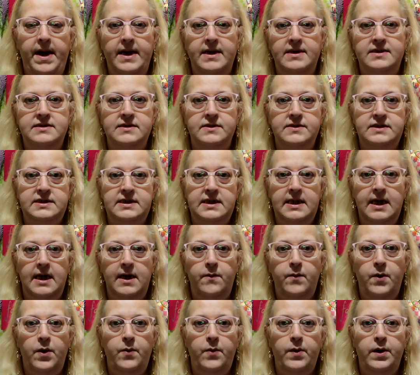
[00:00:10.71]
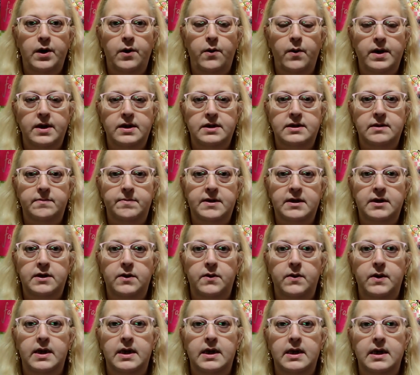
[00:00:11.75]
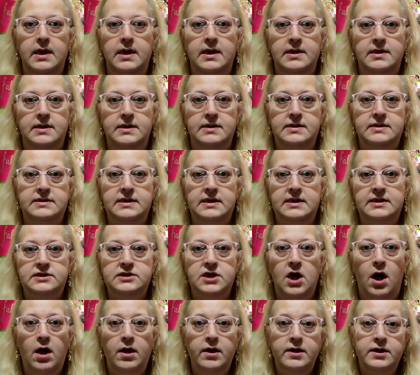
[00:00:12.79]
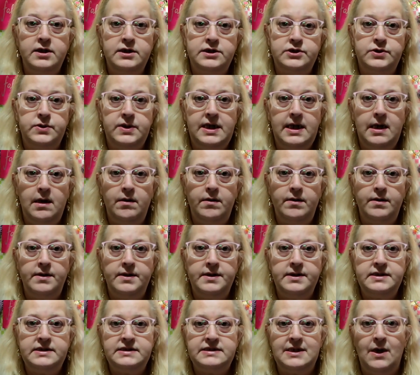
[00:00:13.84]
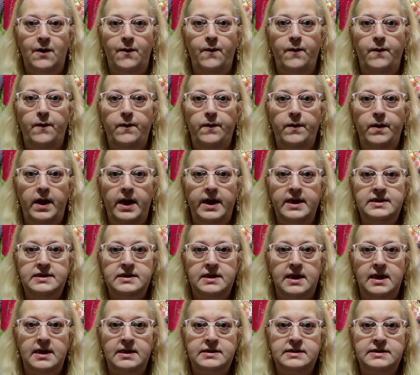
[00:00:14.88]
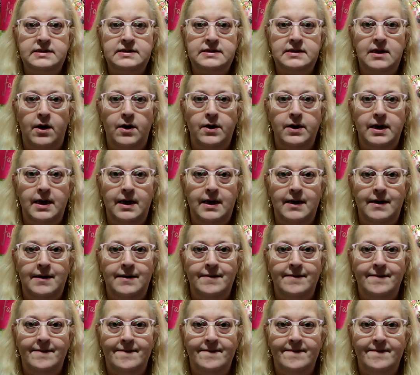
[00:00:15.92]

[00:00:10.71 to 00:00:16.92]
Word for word: back. So today what we're going to be doing is a Dollar Tree haul. So let's get started.